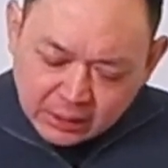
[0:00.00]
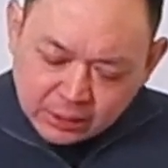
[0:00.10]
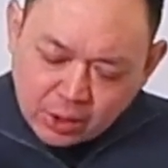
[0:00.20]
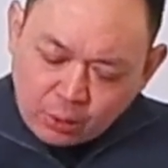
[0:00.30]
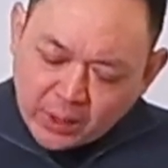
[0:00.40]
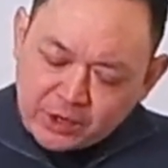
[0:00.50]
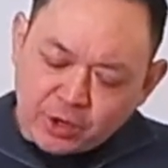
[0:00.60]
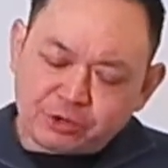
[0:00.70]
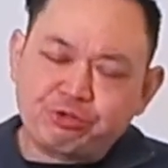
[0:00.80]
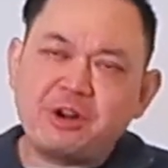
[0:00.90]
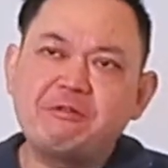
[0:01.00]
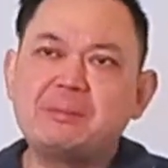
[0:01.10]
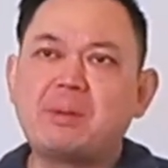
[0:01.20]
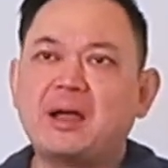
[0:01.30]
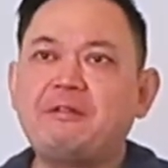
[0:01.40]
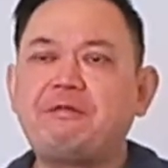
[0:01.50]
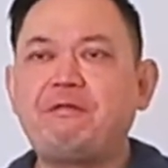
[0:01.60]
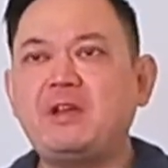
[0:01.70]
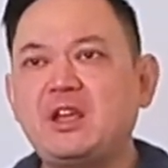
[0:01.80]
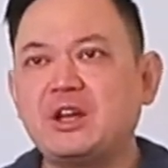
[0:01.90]
Not when you're driven by
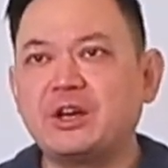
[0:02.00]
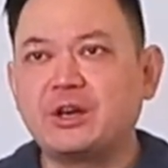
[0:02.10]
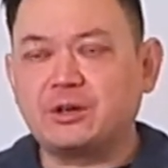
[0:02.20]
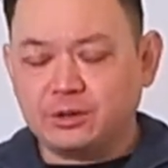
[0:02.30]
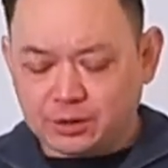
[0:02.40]
fear